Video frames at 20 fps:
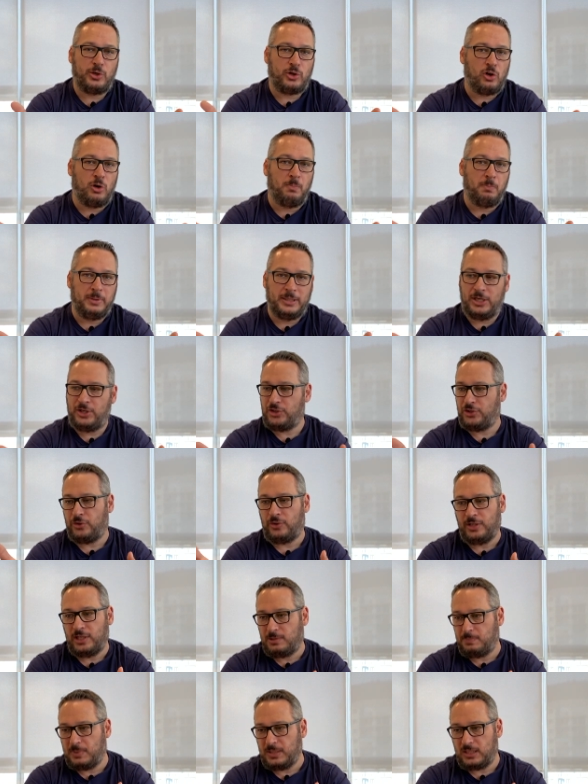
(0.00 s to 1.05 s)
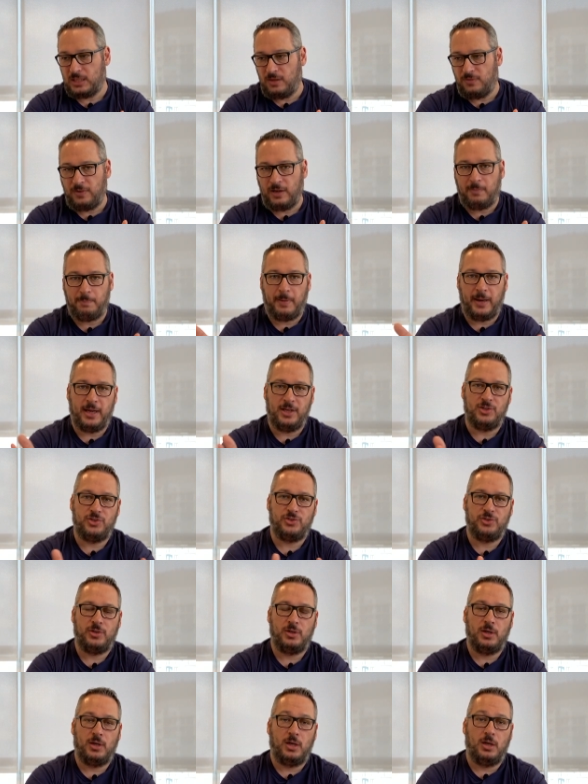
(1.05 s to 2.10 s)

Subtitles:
accomplish on a specific page?